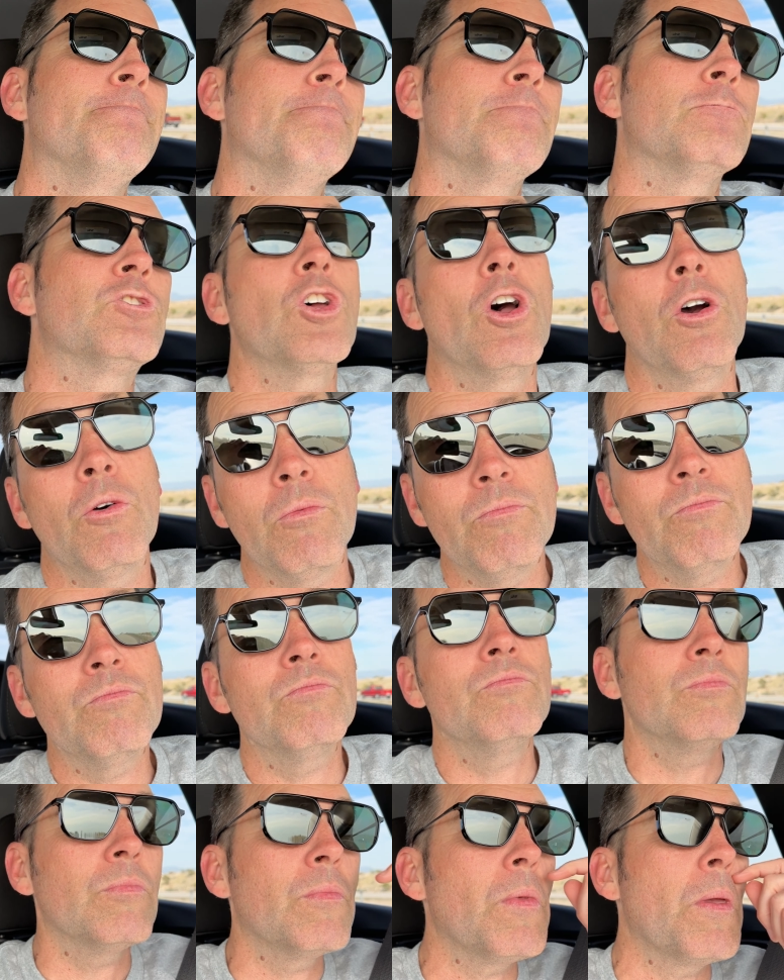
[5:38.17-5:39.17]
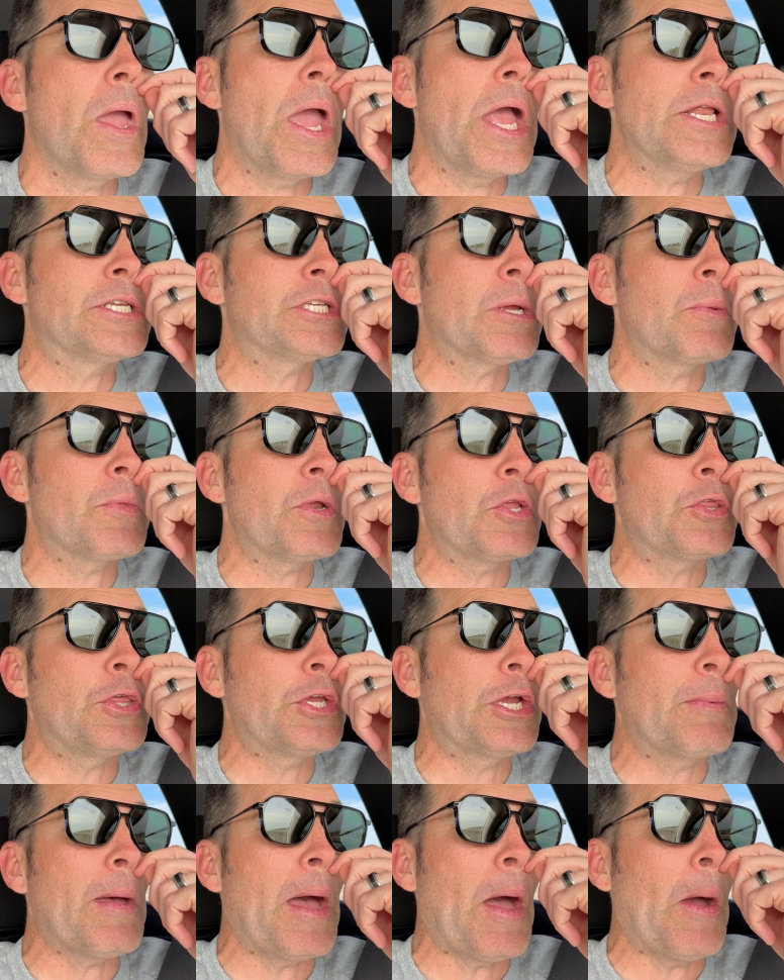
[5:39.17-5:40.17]
So it's something to think
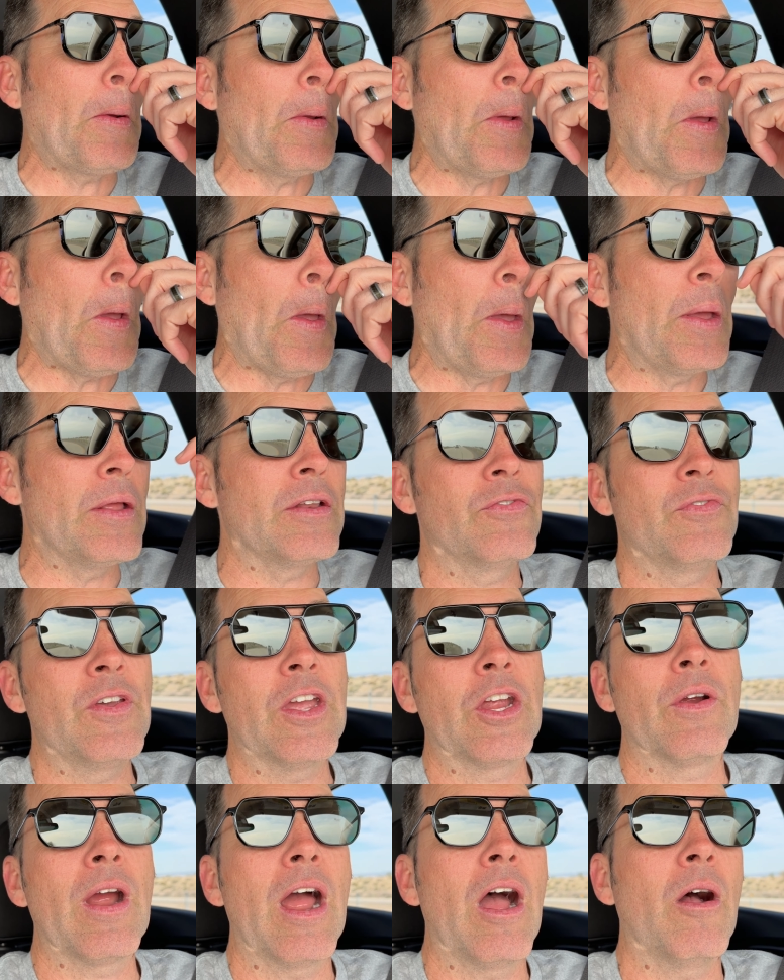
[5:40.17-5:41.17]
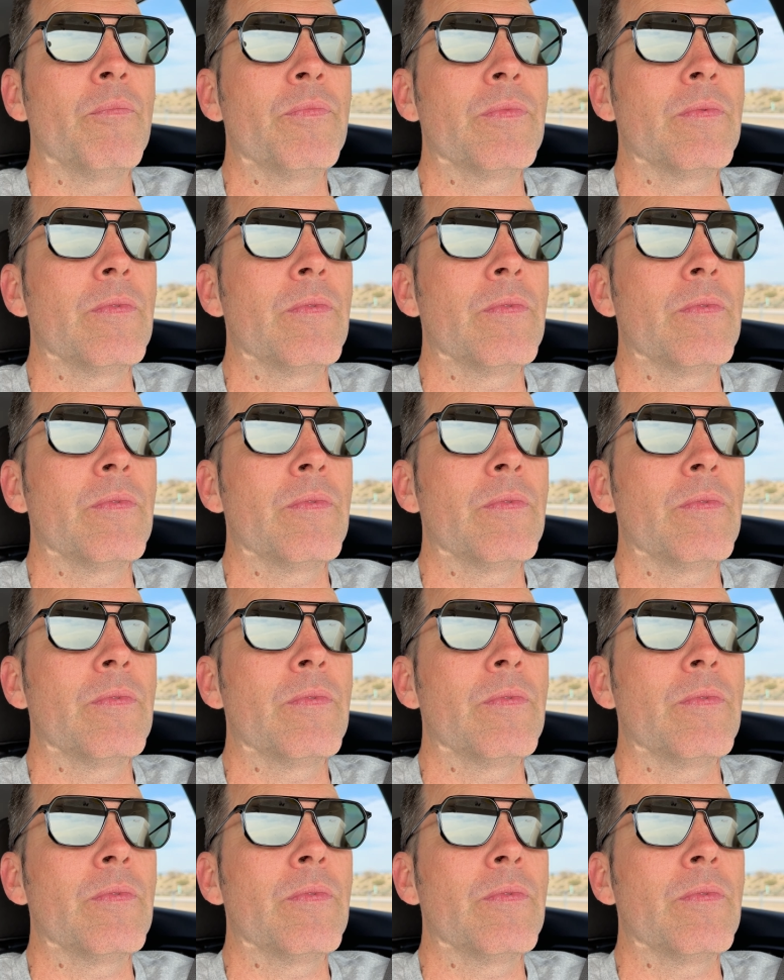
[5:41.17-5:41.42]
about, to figure out.